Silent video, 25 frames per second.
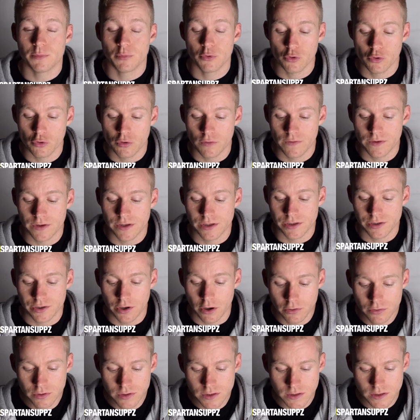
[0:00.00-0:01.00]
proven
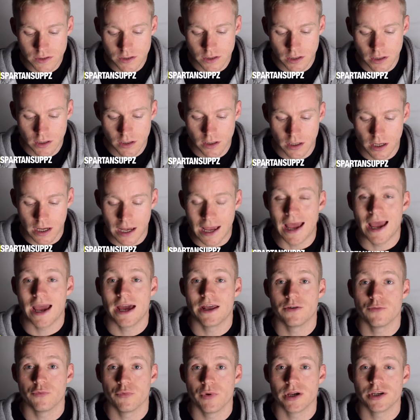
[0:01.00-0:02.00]
dose
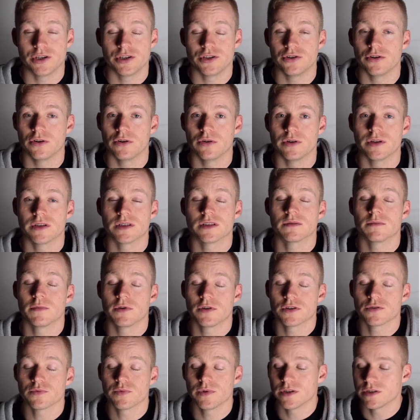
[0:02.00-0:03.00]
and ratio. It is the
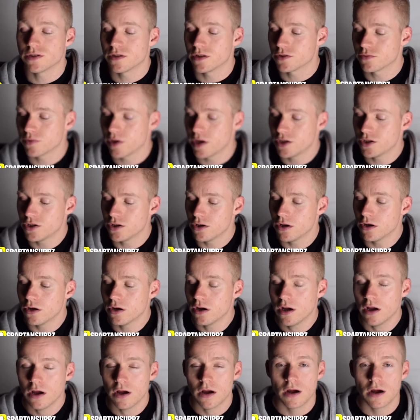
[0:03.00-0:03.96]
most researched ratio.